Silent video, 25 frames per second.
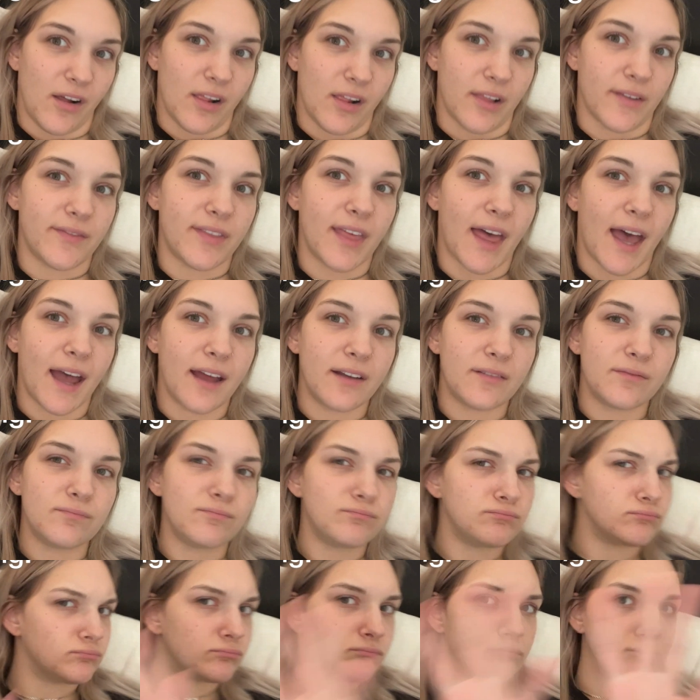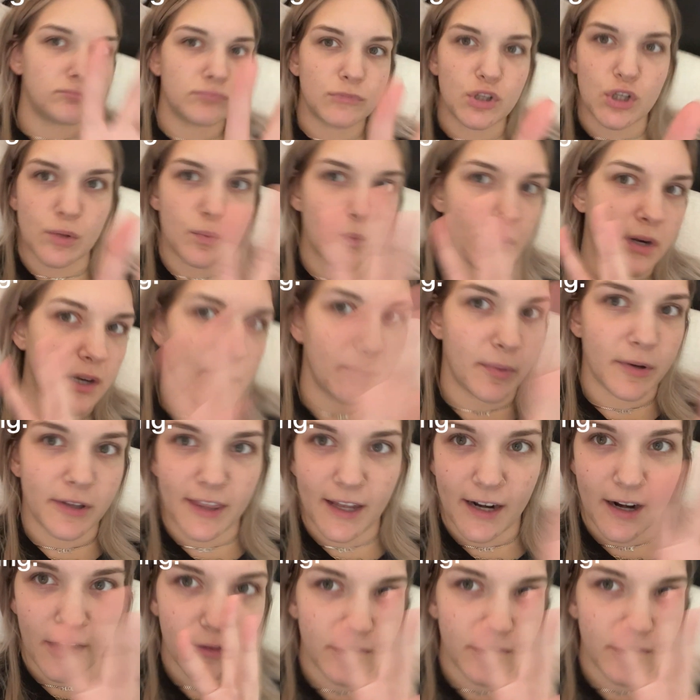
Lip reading: all of that. Just wanted to put that out